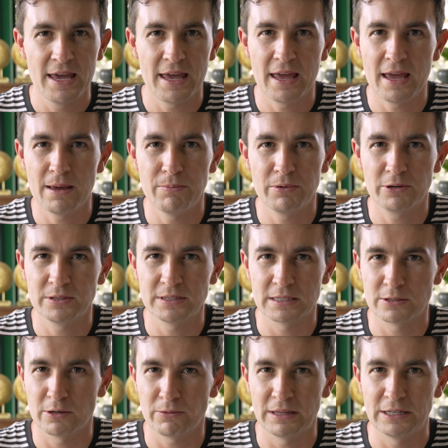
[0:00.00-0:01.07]
Here, because it's
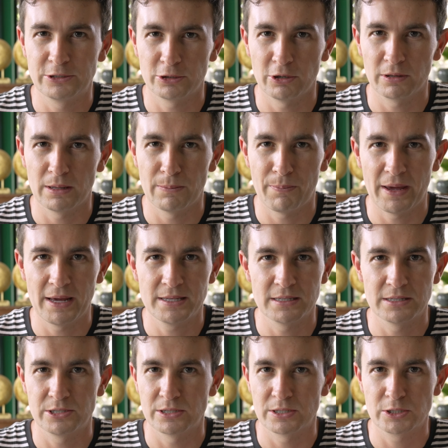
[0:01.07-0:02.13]
not really chocolate based,
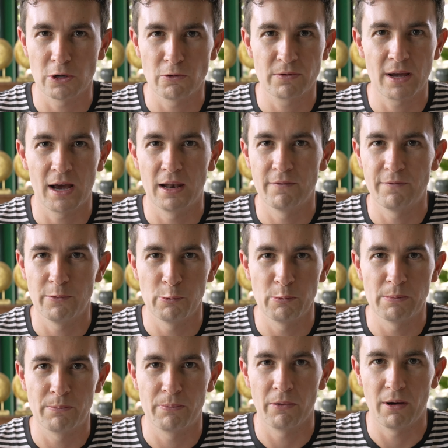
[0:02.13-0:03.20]
it's just so colourful
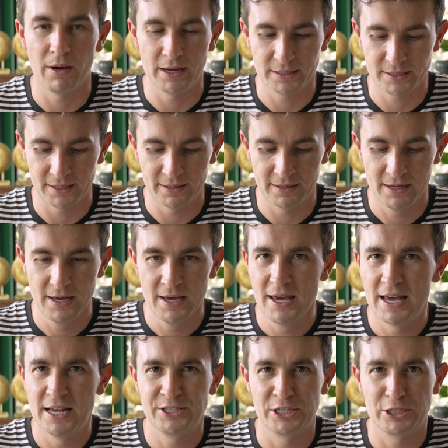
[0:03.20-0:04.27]
and bright and
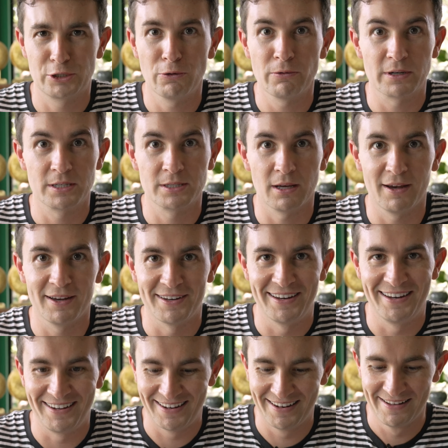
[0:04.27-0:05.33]
it's just so exciting.